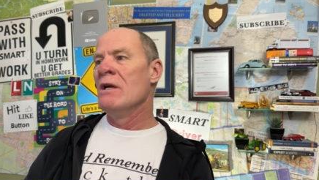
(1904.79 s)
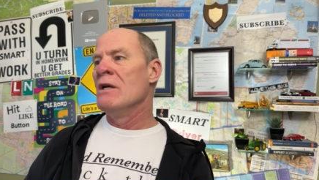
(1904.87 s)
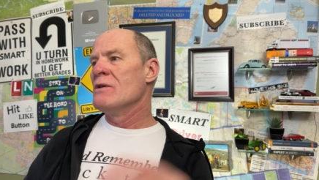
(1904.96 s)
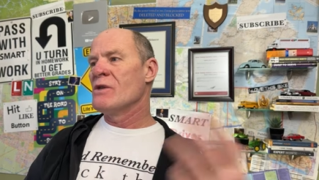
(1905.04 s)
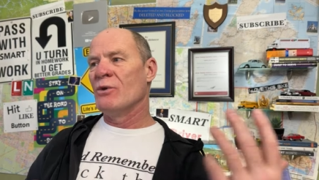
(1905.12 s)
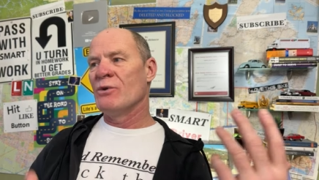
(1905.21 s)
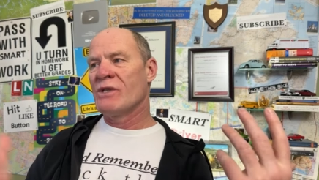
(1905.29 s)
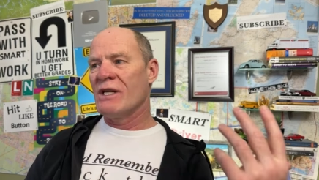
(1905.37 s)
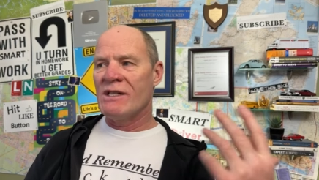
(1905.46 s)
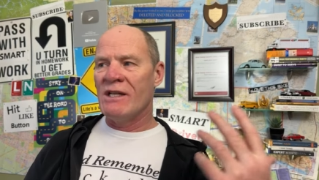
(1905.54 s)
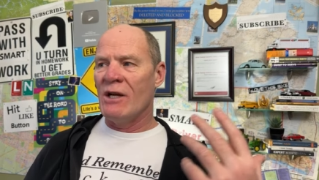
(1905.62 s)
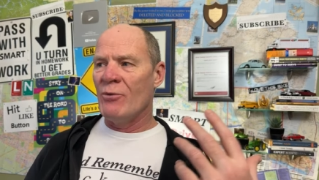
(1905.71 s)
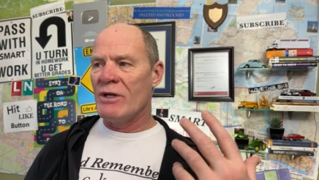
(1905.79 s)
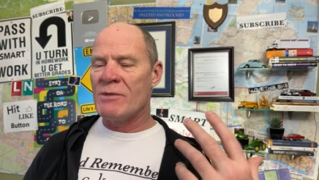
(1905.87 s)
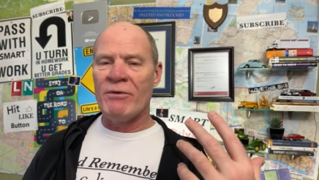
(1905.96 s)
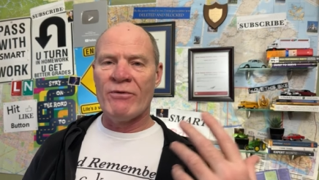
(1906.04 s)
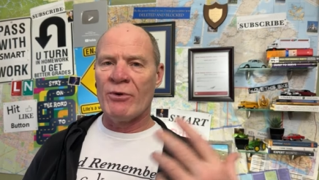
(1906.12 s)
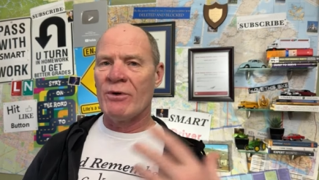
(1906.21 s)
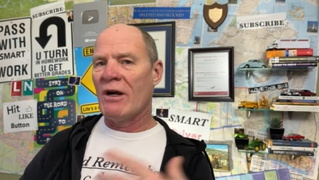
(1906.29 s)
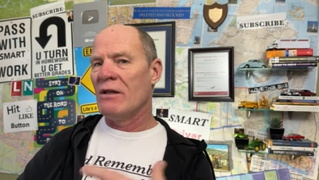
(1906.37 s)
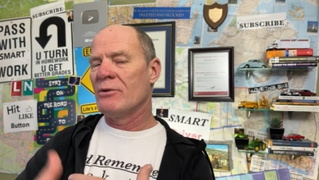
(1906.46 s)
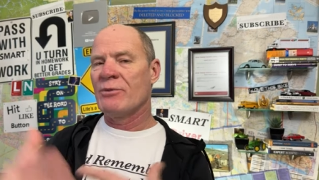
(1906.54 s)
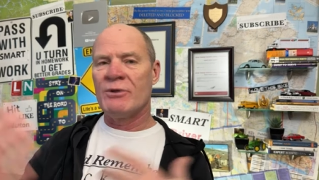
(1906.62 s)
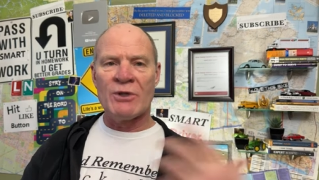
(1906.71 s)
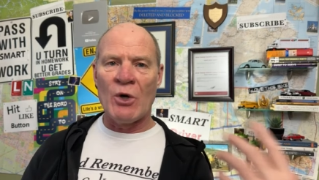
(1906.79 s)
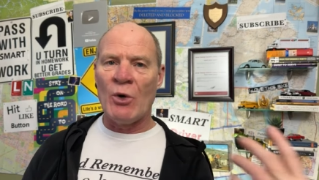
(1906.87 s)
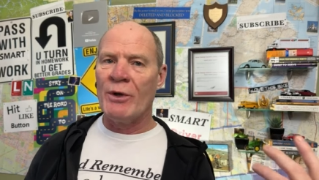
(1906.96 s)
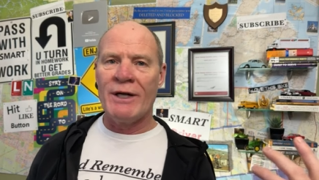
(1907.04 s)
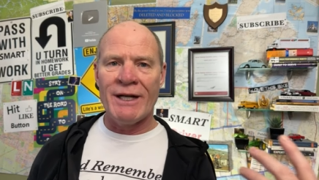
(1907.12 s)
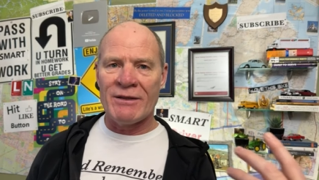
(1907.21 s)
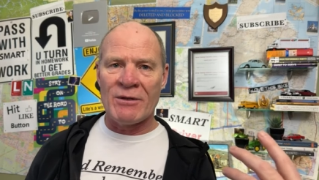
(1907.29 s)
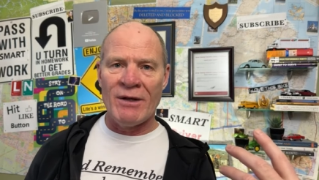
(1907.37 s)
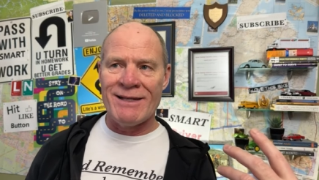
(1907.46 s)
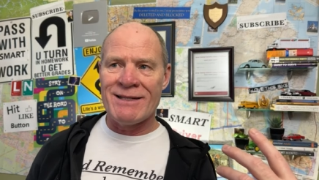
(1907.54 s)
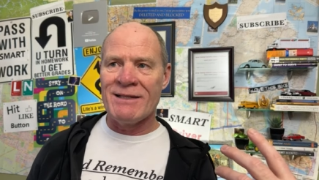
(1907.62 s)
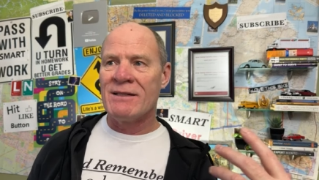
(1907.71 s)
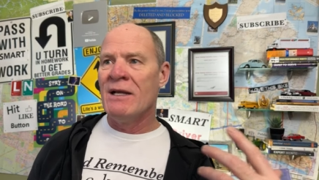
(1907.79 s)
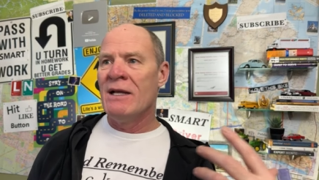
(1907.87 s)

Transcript: So 68 weeks before they're eligible to go in and get their license,